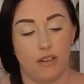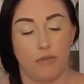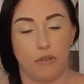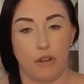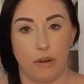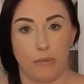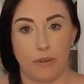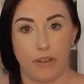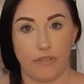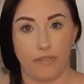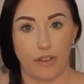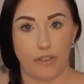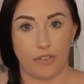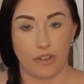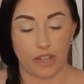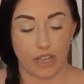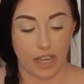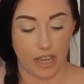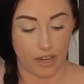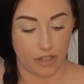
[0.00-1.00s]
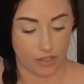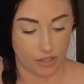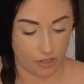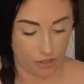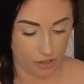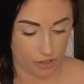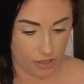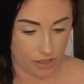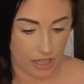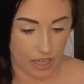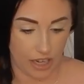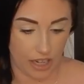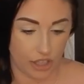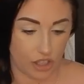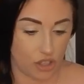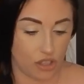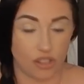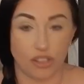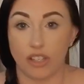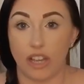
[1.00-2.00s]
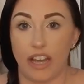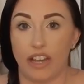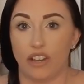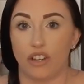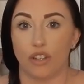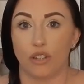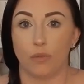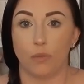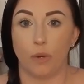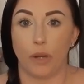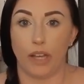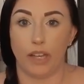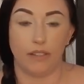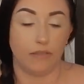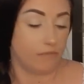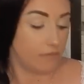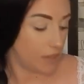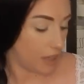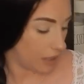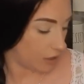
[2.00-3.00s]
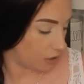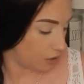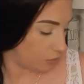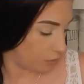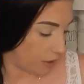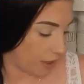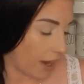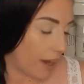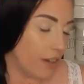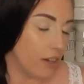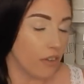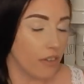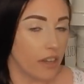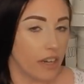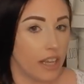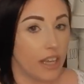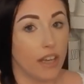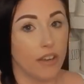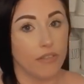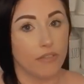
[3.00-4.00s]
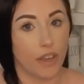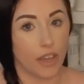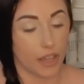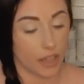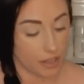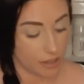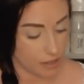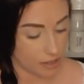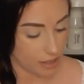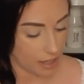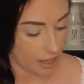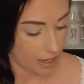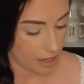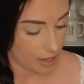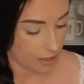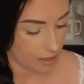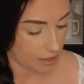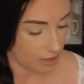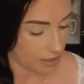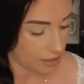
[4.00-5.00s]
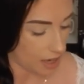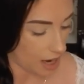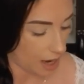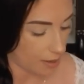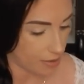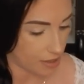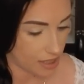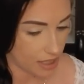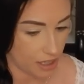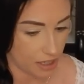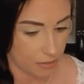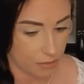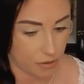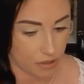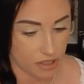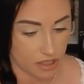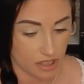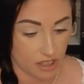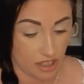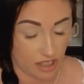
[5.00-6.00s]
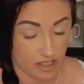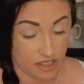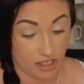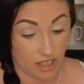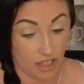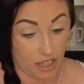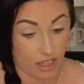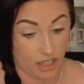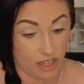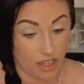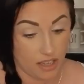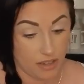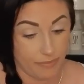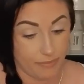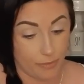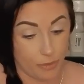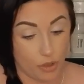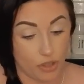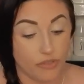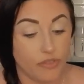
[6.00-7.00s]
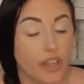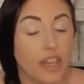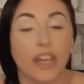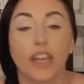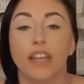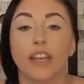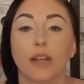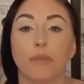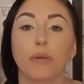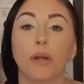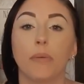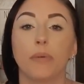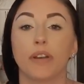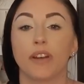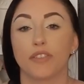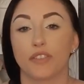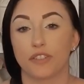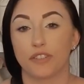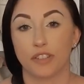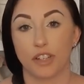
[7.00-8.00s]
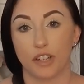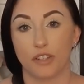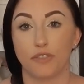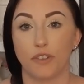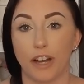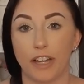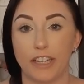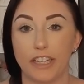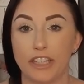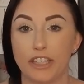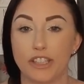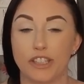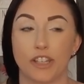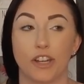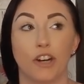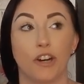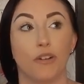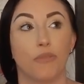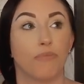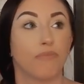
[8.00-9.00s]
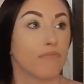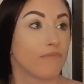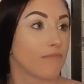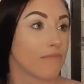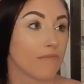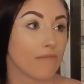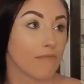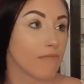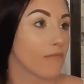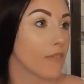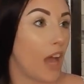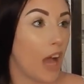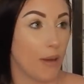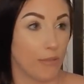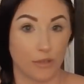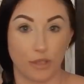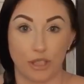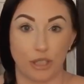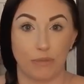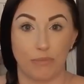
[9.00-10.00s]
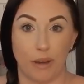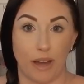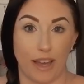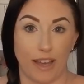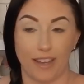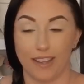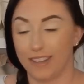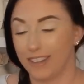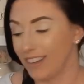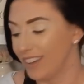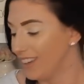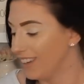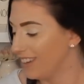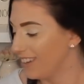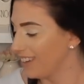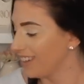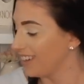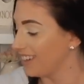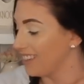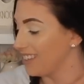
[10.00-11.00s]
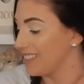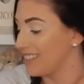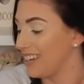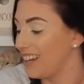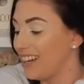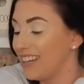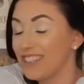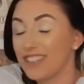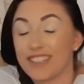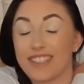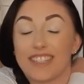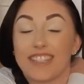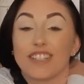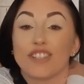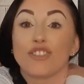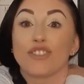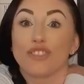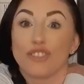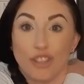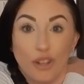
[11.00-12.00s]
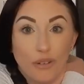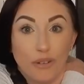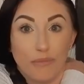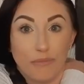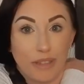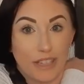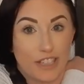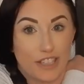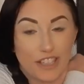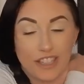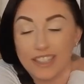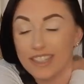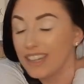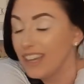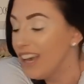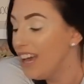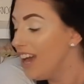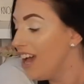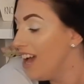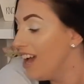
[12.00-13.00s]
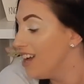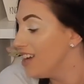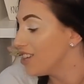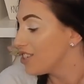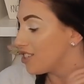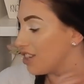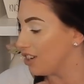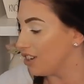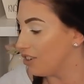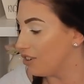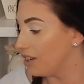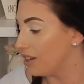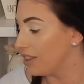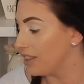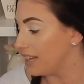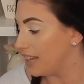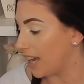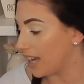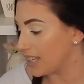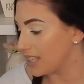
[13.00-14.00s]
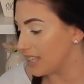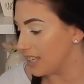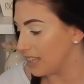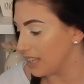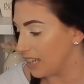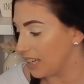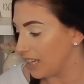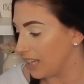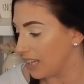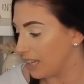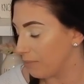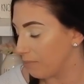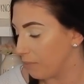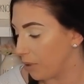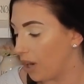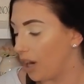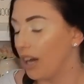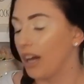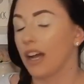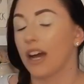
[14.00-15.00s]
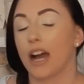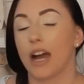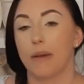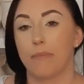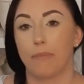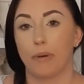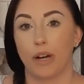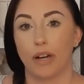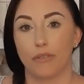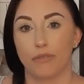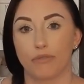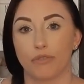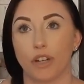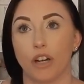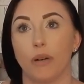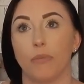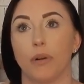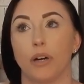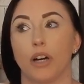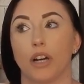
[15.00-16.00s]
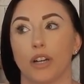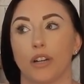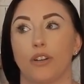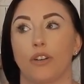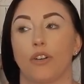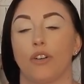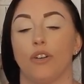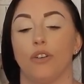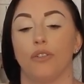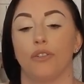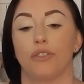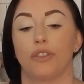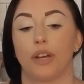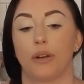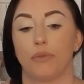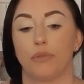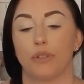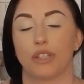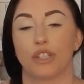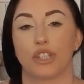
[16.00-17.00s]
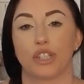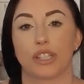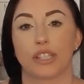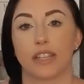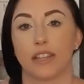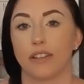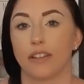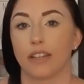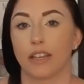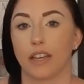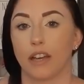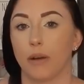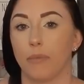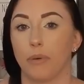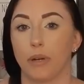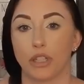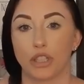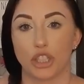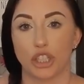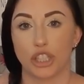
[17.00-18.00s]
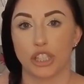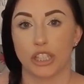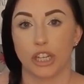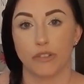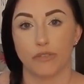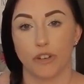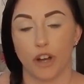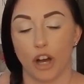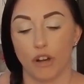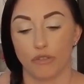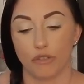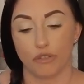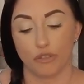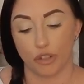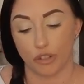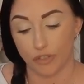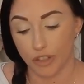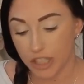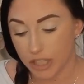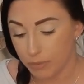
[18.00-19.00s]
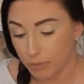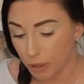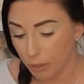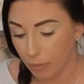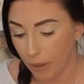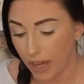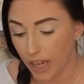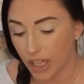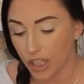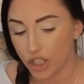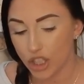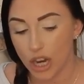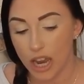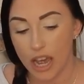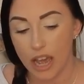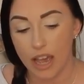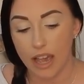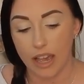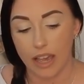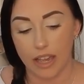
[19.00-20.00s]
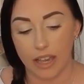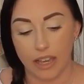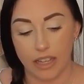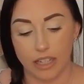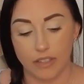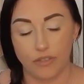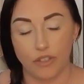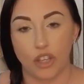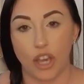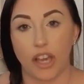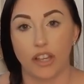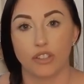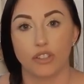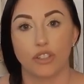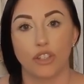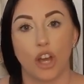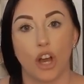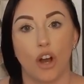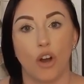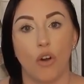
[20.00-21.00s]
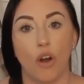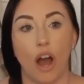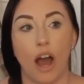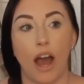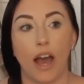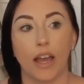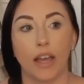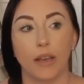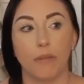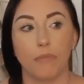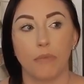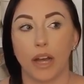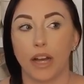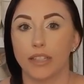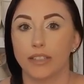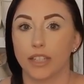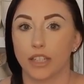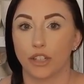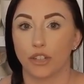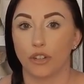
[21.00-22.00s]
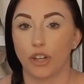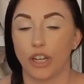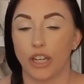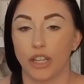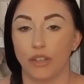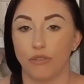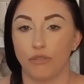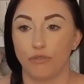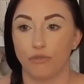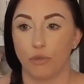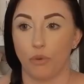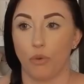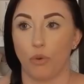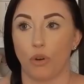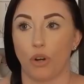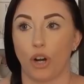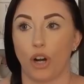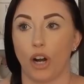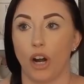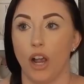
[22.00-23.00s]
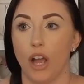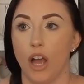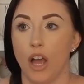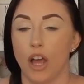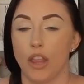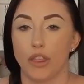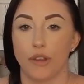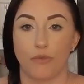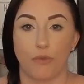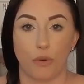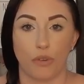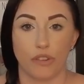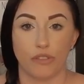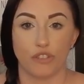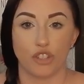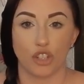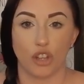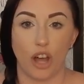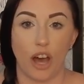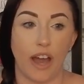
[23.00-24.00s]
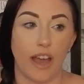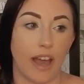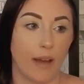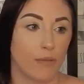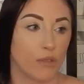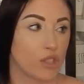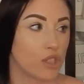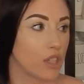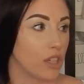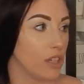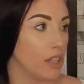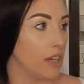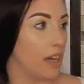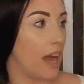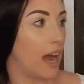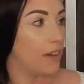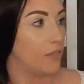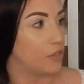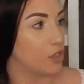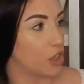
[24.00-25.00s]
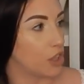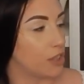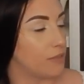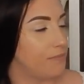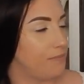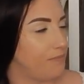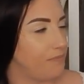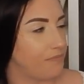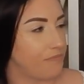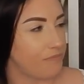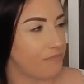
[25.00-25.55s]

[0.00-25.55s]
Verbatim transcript: One of my favorite canisters. And I just, I couldn't wait. I couldn't wait. I know that it hit Vegas and I'm just kind of person that's like, well, if it hit, I'm probably never going to find it. So I'm just going to buy it because I just get so impatient. So the next thing that I bought, I bought from a girl that was just selling a bunch of stuff off of her Facebook page. And if you guys know, I am not decorating for the 4th of July. I'm just gonna, after,